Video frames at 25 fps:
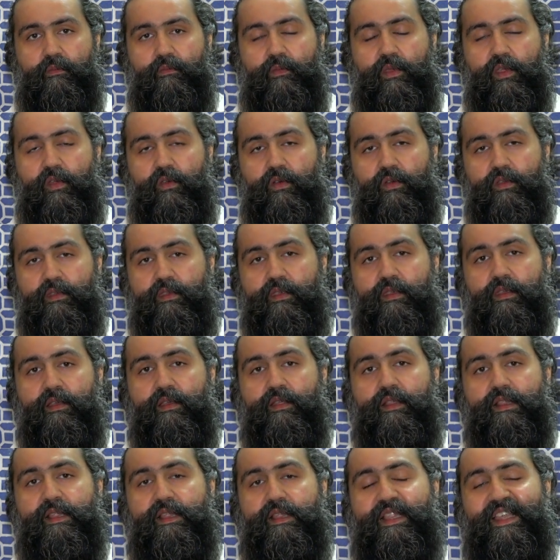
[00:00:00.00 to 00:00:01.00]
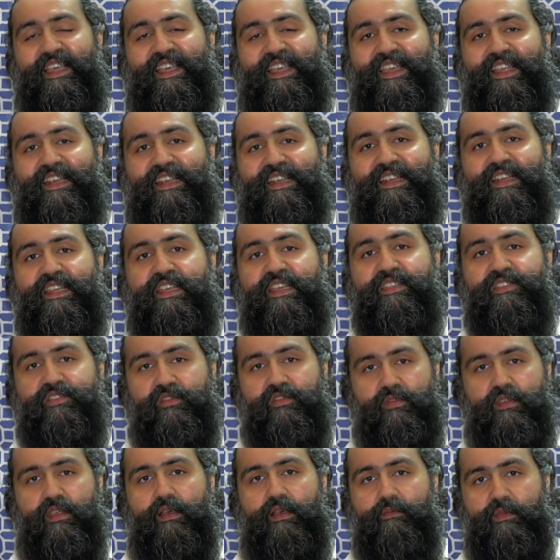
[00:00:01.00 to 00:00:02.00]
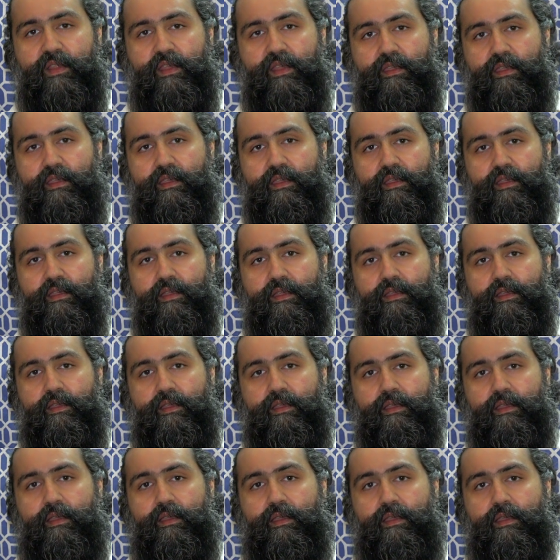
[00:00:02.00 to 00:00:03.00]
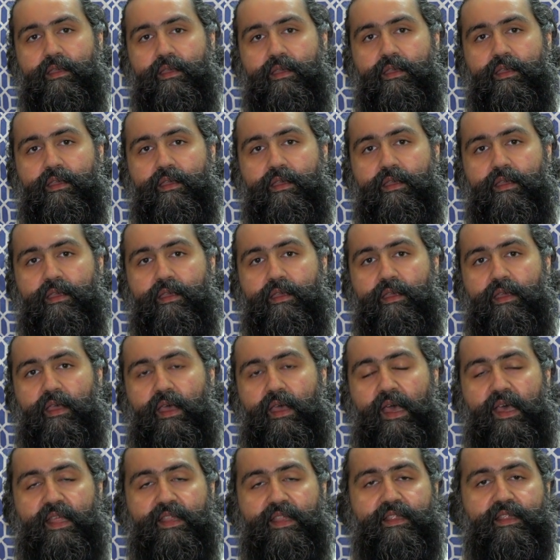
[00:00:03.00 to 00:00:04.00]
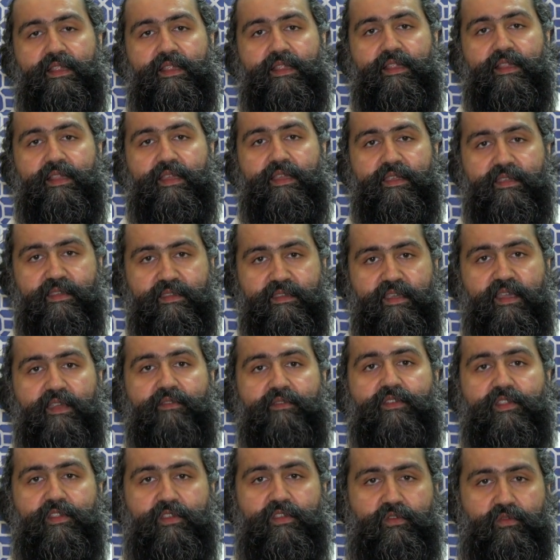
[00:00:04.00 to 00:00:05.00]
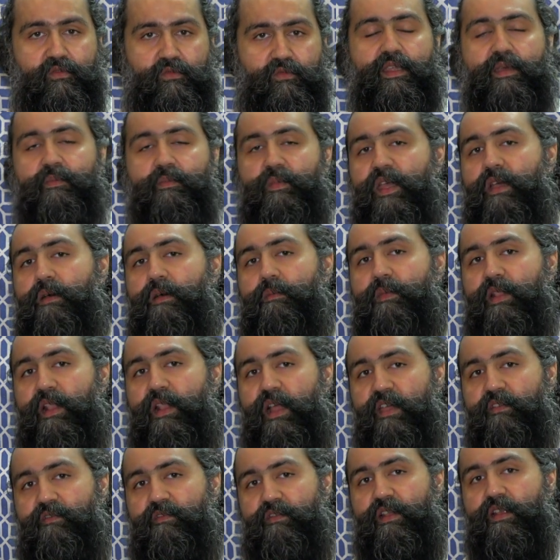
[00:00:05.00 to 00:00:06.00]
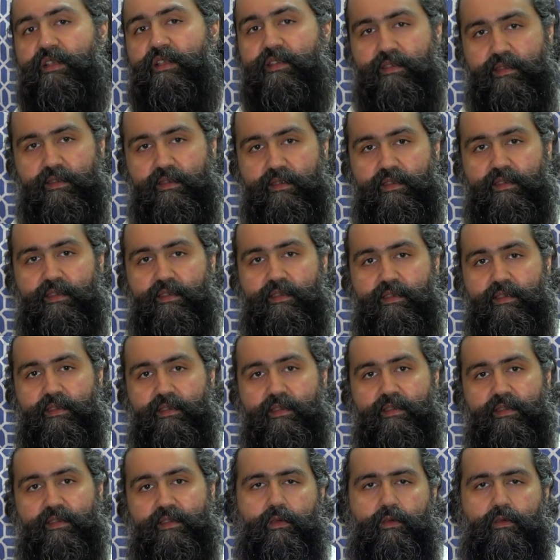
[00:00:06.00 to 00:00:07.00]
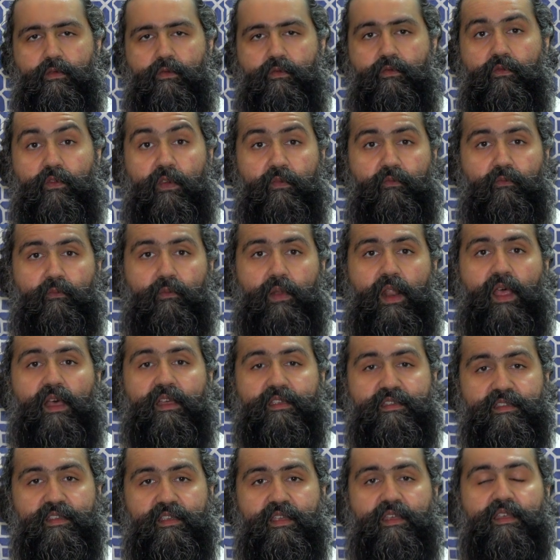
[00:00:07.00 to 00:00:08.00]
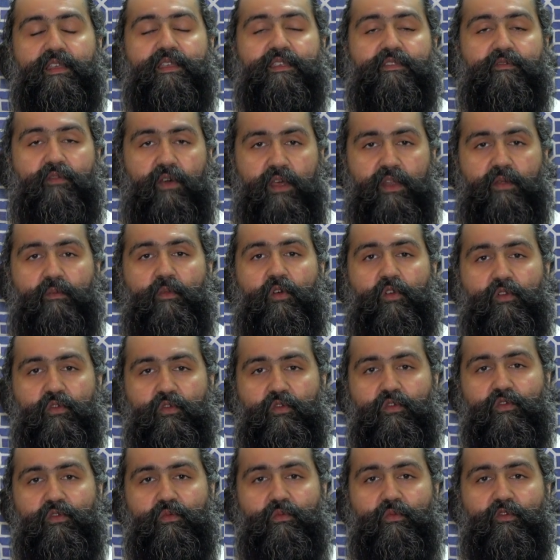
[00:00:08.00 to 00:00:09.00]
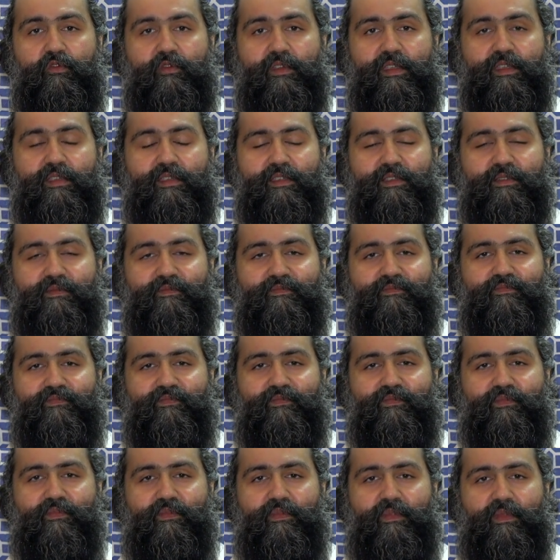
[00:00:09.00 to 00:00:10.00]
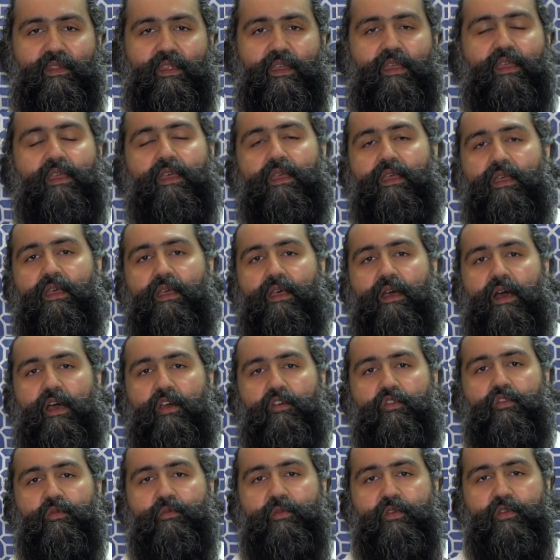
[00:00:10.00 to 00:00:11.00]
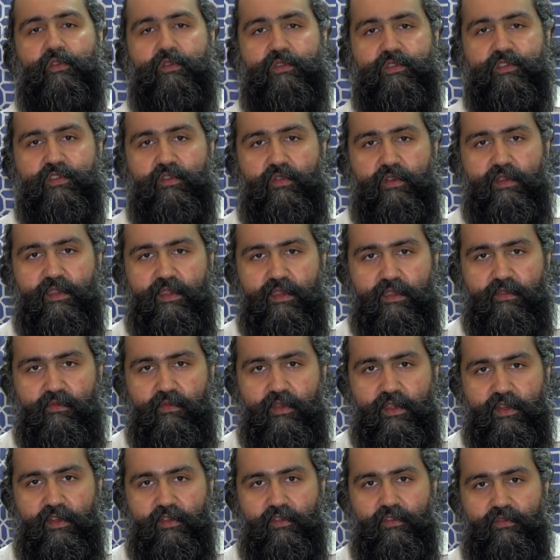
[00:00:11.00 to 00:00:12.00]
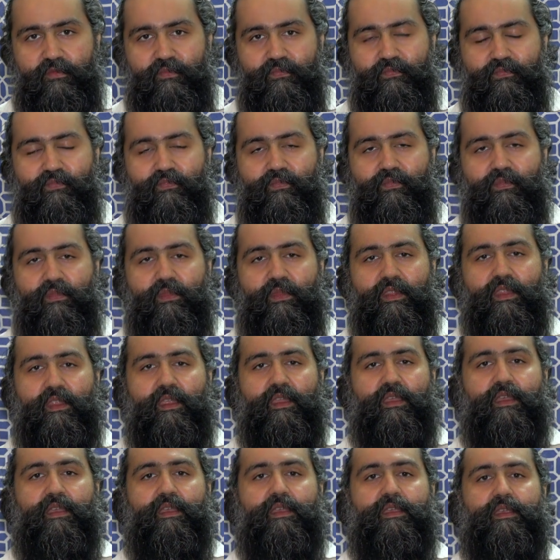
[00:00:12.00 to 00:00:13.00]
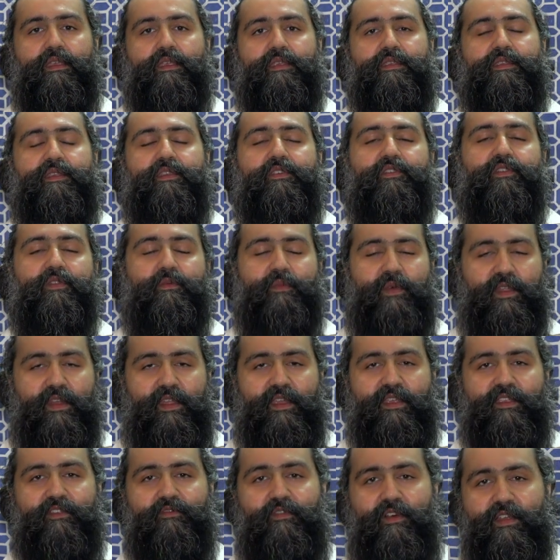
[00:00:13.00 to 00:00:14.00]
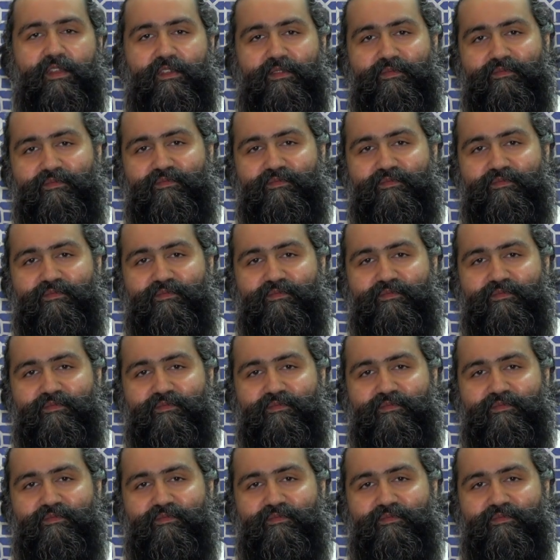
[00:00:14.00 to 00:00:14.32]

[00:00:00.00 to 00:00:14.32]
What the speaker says: because they teach you something and they stay with you. They become life lessons. Whiplash is one among those movies. I hope you enjoyed this video. See you in my next one.